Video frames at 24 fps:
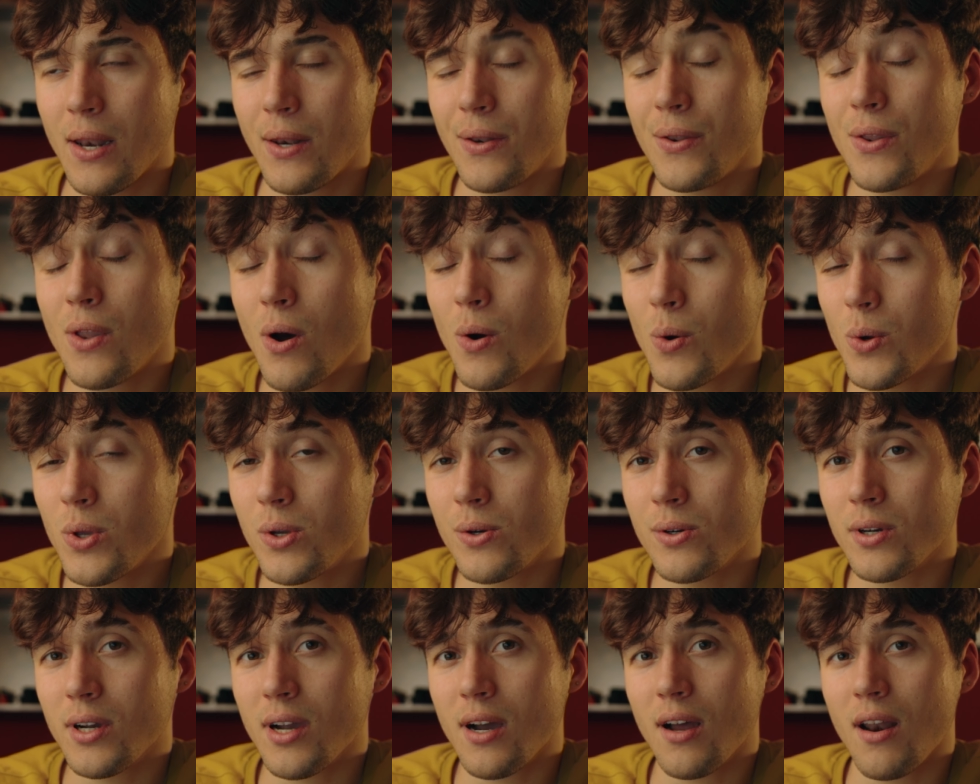Know
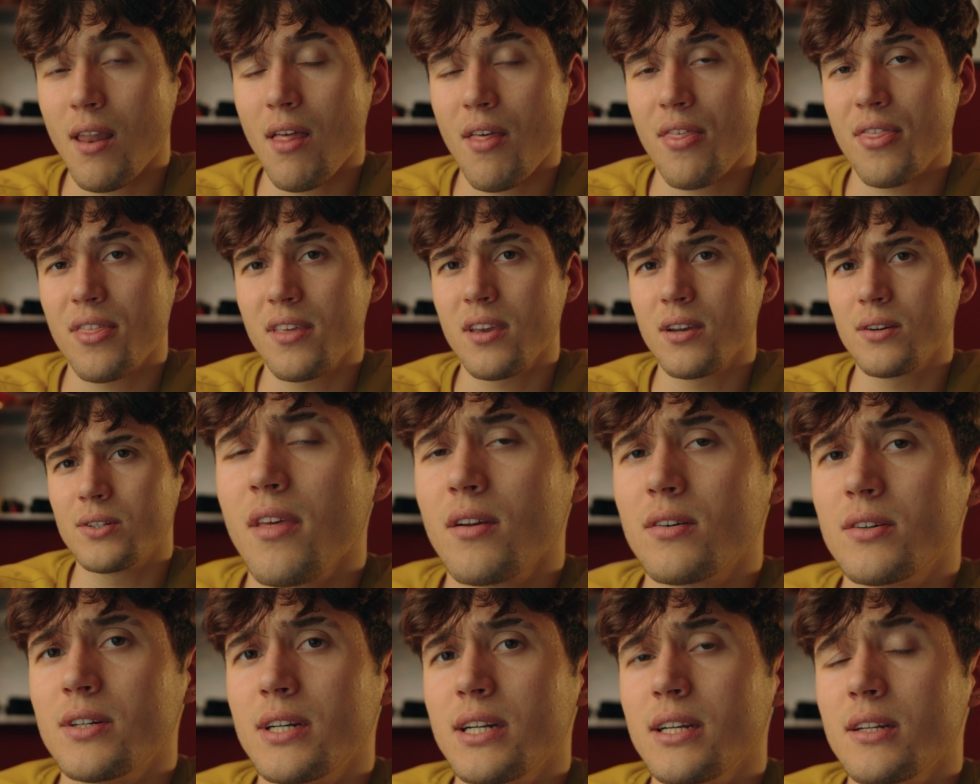your color
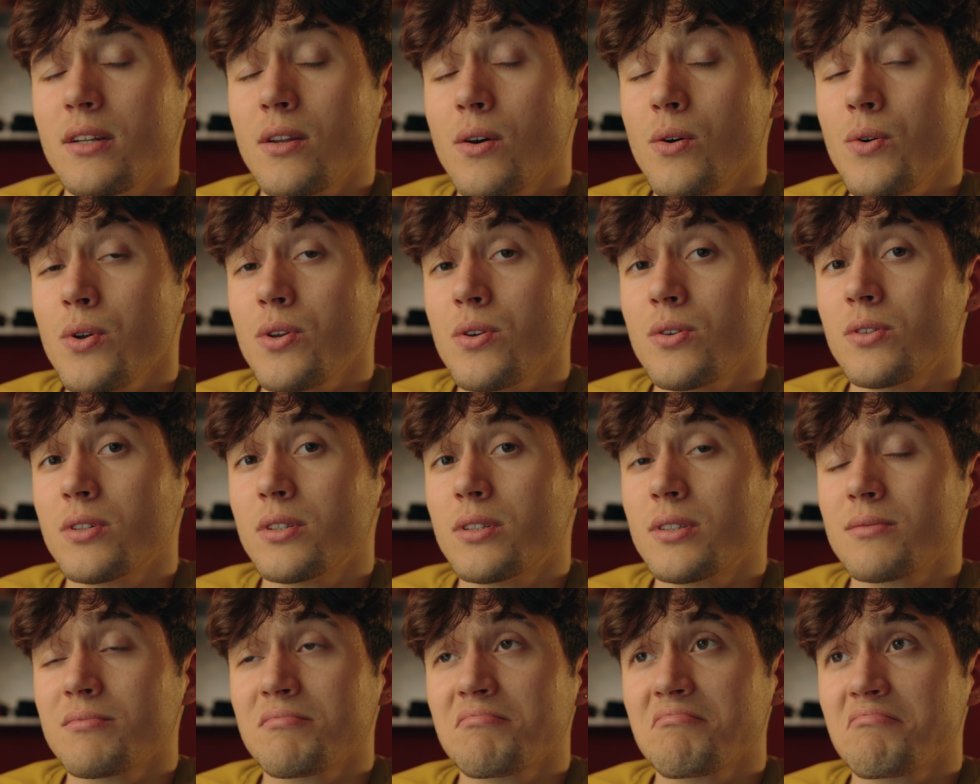theory, know
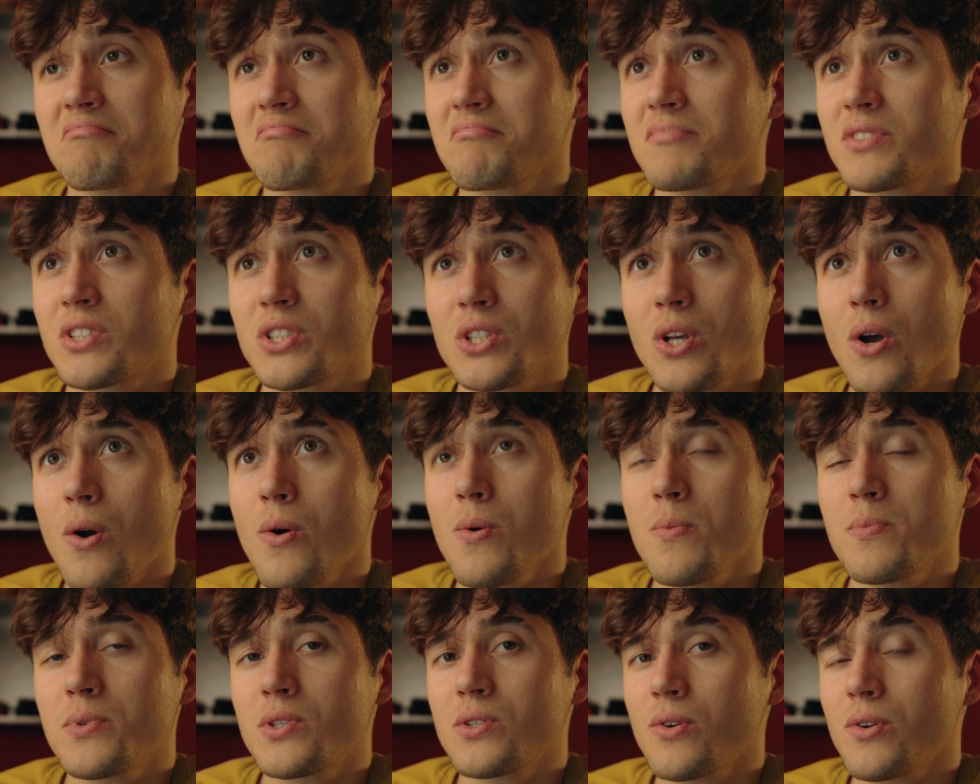your
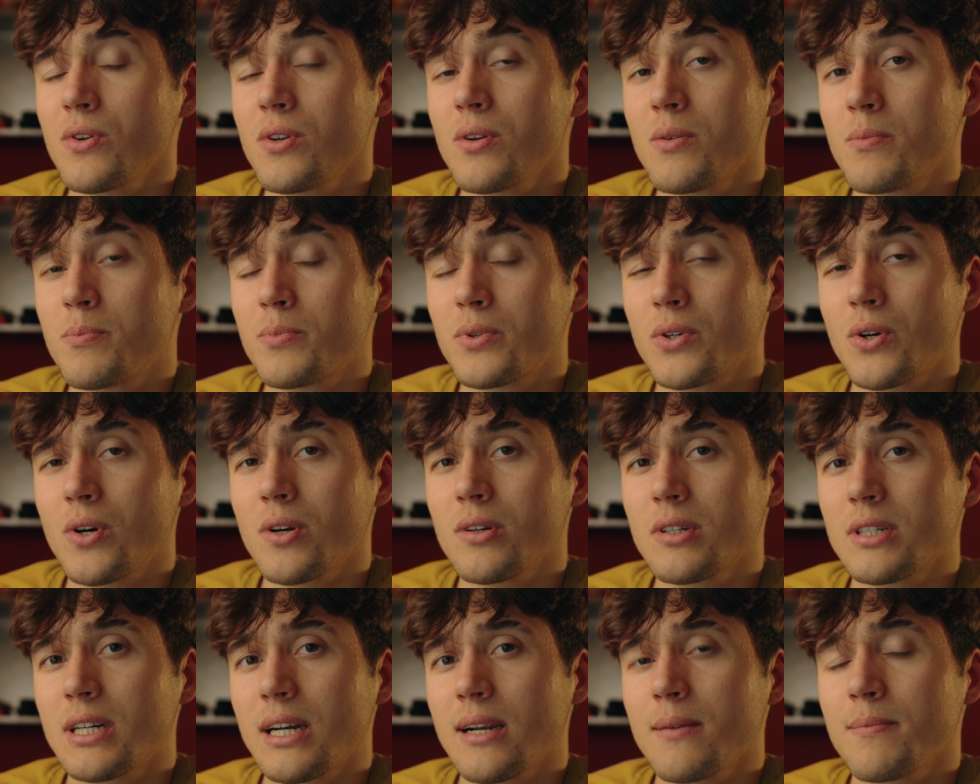scopes, know your
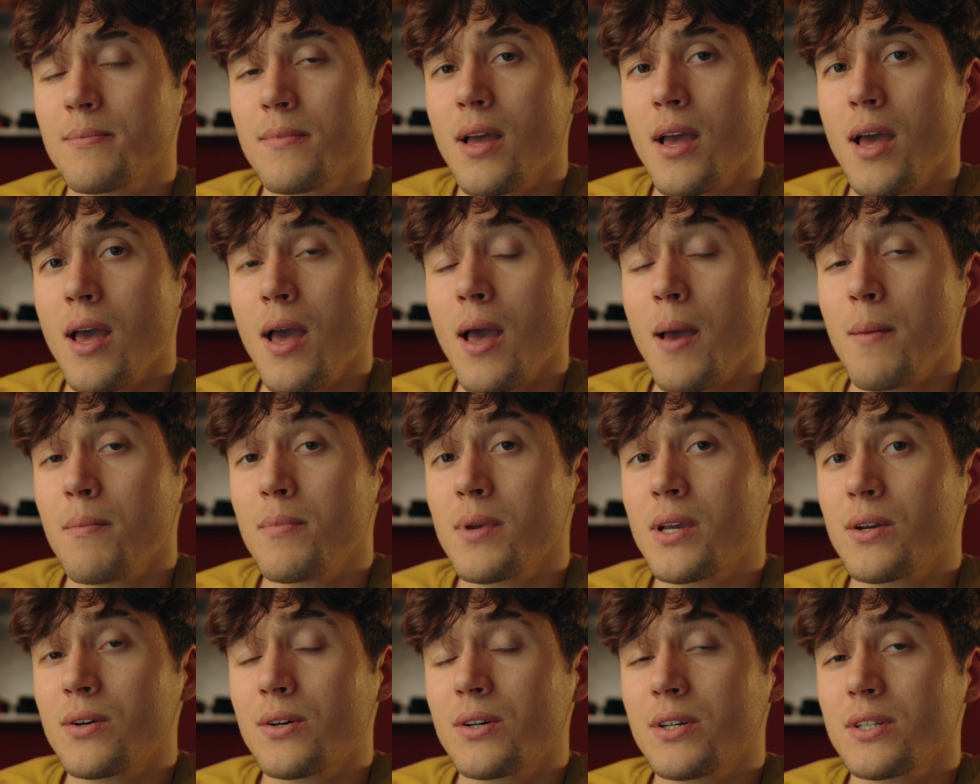program,
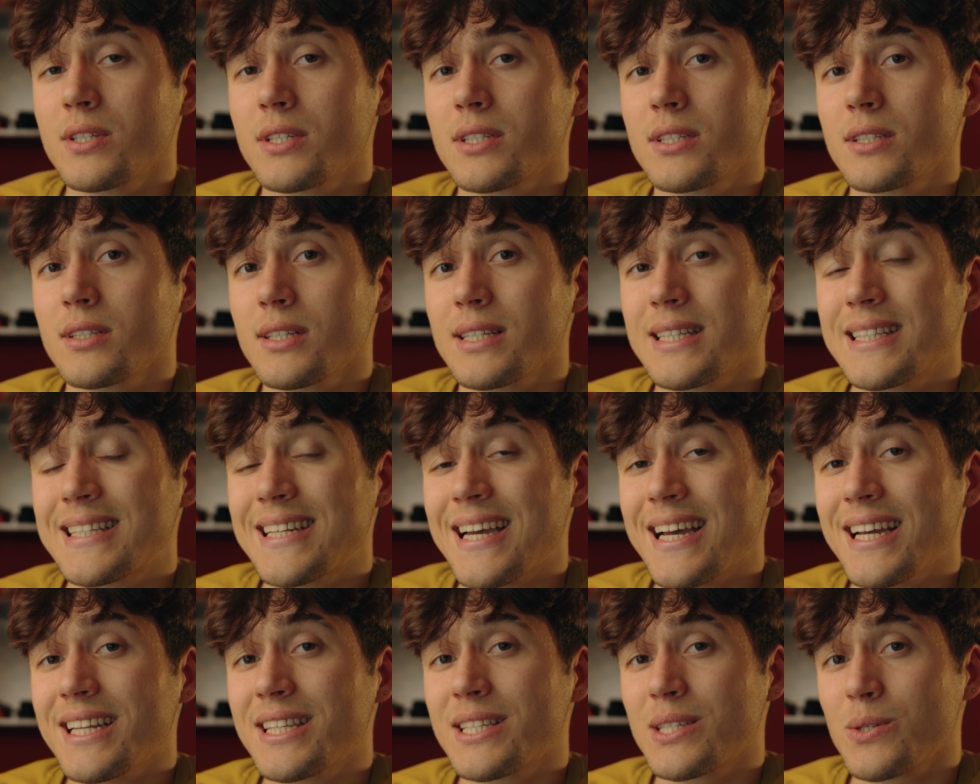because
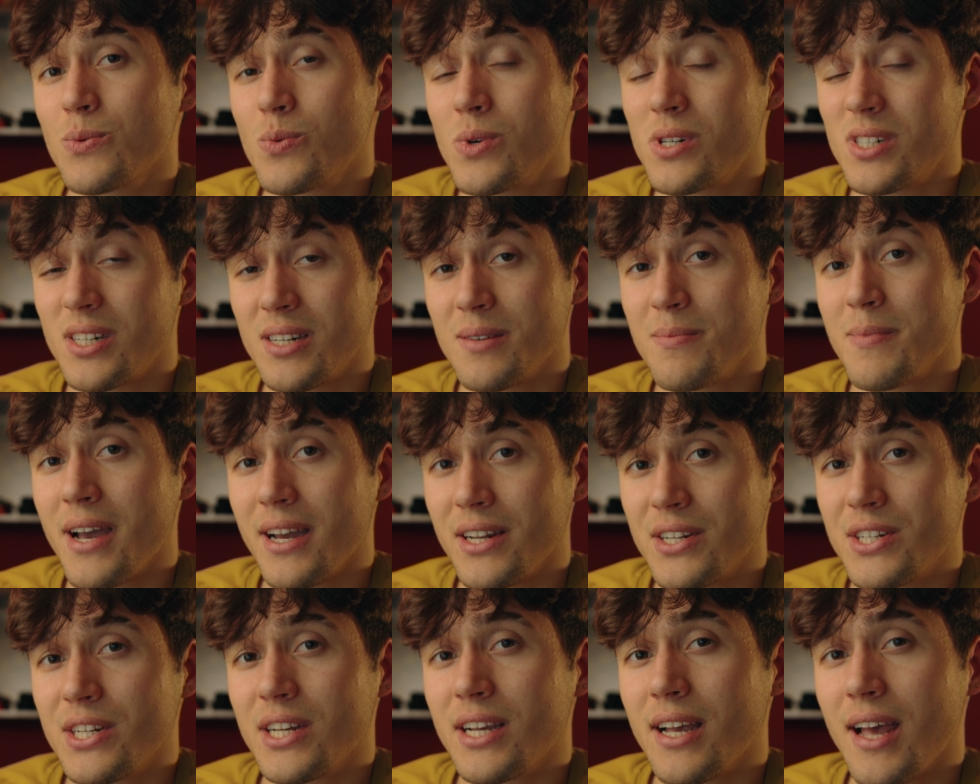that's where the
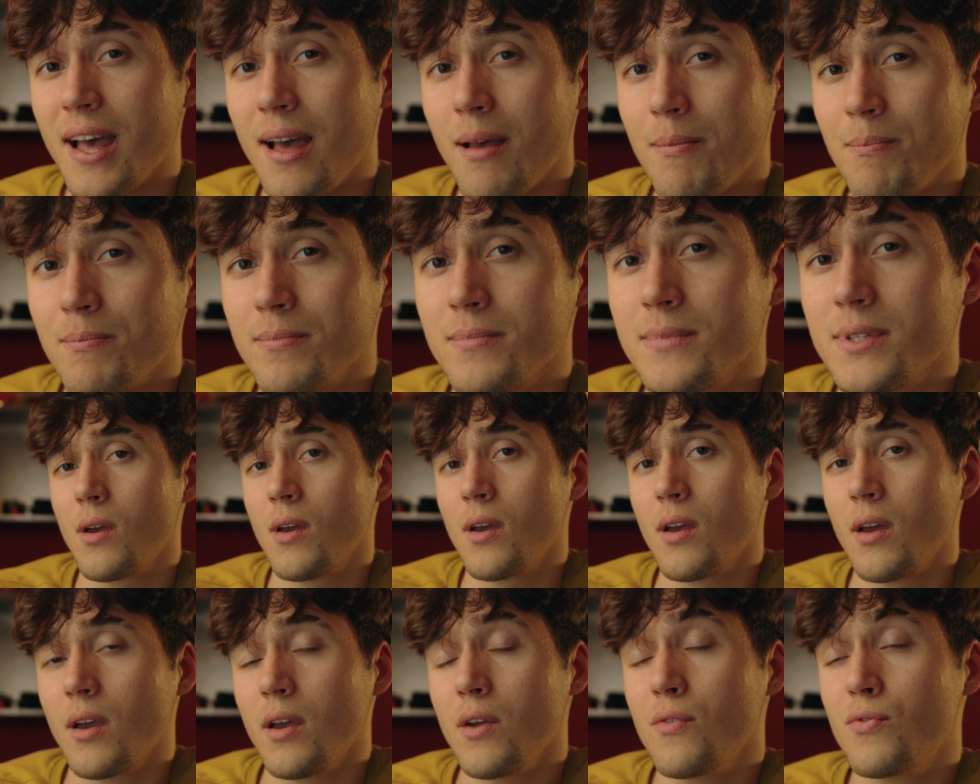magic
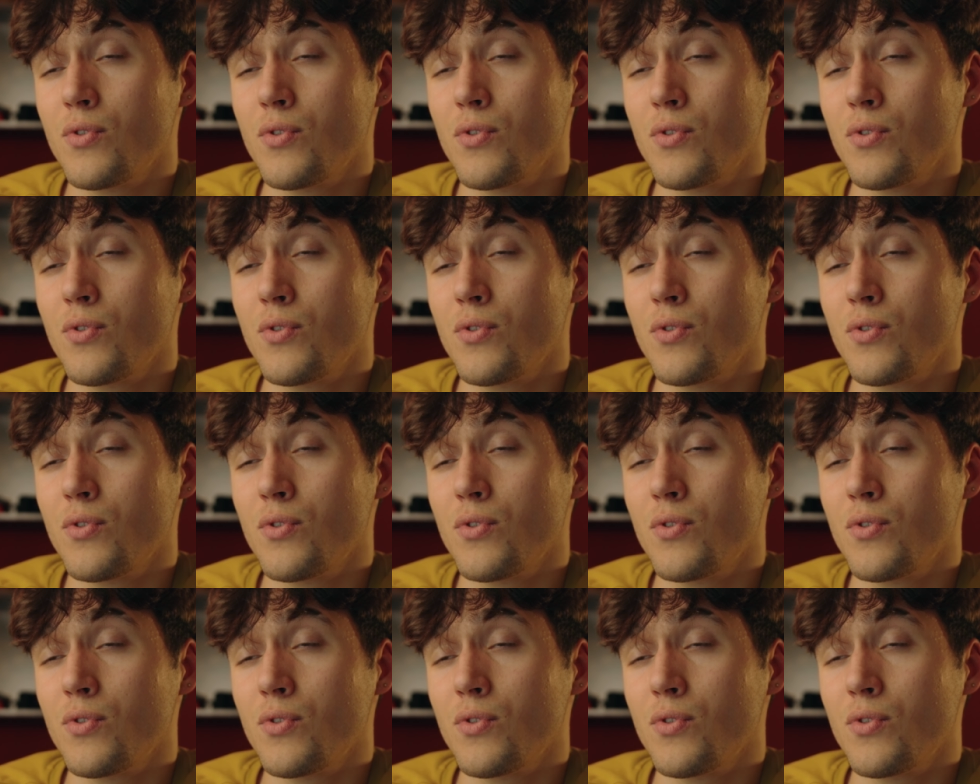happens.